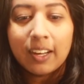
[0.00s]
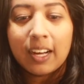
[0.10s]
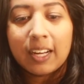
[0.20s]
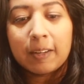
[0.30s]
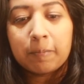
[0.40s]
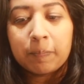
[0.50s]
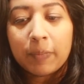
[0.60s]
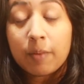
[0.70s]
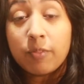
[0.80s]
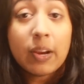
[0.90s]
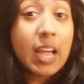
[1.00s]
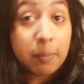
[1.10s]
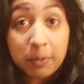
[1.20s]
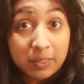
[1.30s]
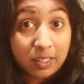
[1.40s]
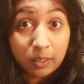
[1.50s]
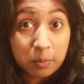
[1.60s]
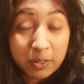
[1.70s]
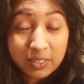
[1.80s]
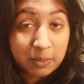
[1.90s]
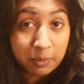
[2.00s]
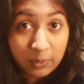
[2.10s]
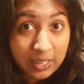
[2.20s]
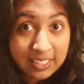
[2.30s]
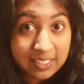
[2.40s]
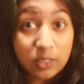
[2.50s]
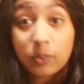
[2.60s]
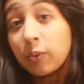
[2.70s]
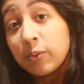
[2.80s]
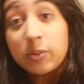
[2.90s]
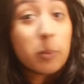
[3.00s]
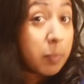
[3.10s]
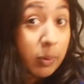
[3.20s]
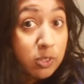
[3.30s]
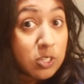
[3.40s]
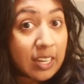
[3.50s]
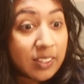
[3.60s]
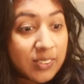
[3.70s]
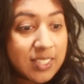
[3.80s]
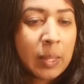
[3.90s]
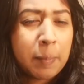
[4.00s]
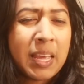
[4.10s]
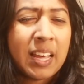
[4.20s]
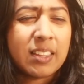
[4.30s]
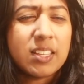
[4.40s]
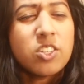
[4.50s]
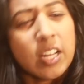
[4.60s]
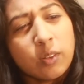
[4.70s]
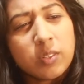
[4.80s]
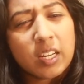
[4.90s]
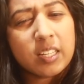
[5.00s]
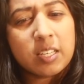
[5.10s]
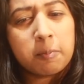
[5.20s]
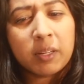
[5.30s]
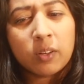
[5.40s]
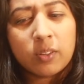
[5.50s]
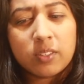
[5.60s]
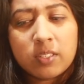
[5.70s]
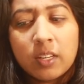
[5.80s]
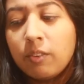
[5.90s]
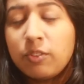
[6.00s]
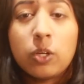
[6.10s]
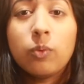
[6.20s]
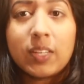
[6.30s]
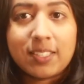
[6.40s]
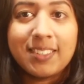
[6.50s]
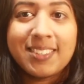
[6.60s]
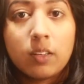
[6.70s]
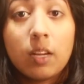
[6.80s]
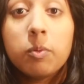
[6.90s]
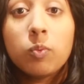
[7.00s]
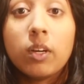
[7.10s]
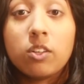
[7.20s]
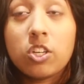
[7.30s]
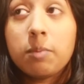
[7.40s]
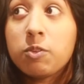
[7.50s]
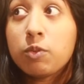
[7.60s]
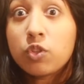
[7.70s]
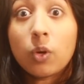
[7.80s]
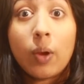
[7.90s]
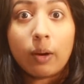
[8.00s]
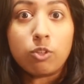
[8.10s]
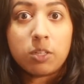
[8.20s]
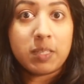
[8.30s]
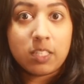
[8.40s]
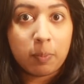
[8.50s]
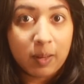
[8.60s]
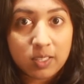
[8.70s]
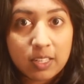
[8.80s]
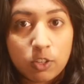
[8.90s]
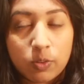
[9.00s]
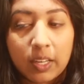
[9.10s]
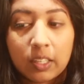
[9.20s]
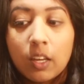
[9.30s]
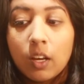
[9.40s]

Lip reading: I'm very happy with the little community we've created, of course, on both channels. But yeah, this channel started because of 2 reasons. Number 1, Jamie's was so LGBT+ centric.